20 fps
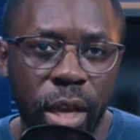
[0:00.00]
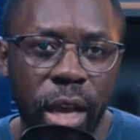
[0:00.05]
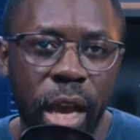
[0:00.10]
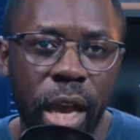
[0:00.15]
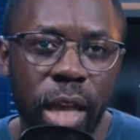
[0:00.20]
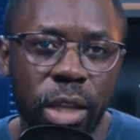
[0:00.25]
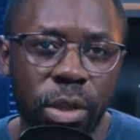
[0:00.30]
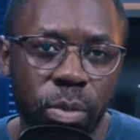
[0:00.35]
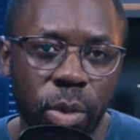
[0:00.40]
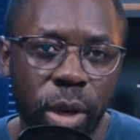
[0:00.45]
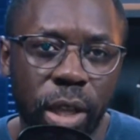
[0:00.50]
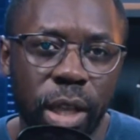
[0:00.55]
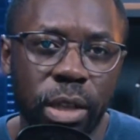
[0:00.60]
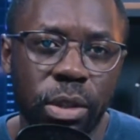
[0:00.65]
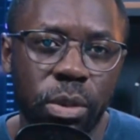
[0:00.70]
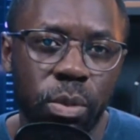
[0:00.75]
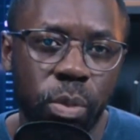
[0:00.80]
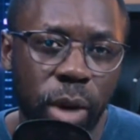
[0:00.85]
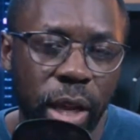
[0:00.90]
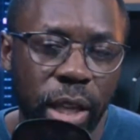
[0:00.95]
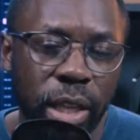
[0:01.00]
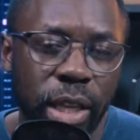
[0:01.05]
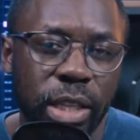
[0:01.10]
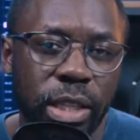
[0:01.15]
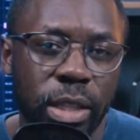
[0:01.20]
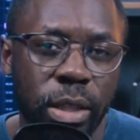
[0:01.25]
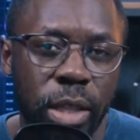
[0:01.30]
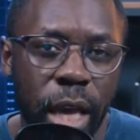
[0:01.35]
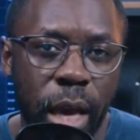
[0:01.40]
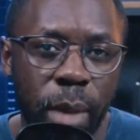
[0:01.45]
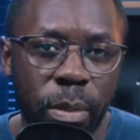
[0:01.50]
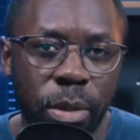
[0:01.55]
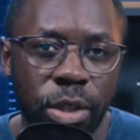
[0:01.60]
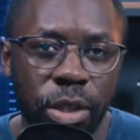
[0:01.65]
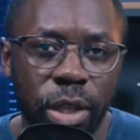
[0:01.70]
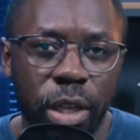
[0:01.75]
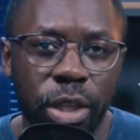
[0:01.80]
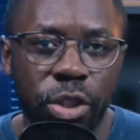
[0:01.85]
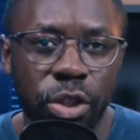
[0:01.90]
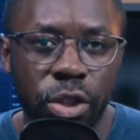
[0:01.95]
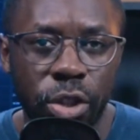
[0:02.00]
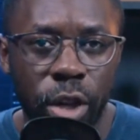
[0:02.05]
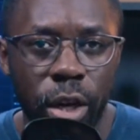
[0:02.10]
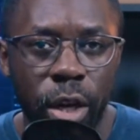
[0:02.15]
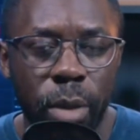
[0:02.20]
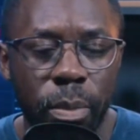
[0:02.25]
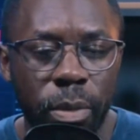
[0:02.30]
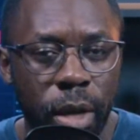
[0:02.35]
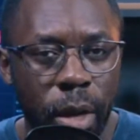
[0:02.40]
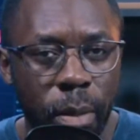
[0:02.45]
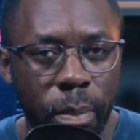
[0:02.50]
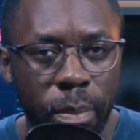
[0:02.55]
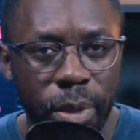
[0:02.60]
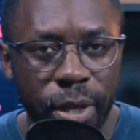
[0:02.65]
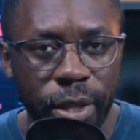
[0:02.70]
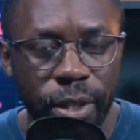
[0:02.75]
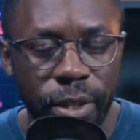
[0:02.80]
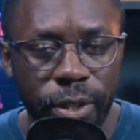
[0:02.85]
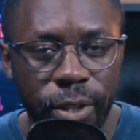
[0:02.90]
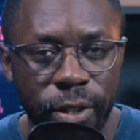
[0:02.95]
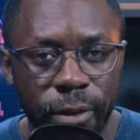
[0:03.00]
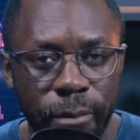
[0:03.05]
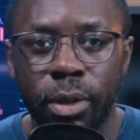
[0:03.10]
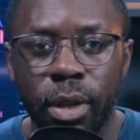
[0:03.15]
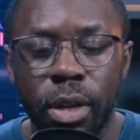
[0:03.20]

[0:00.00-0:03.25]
as well as well-established and startup companies.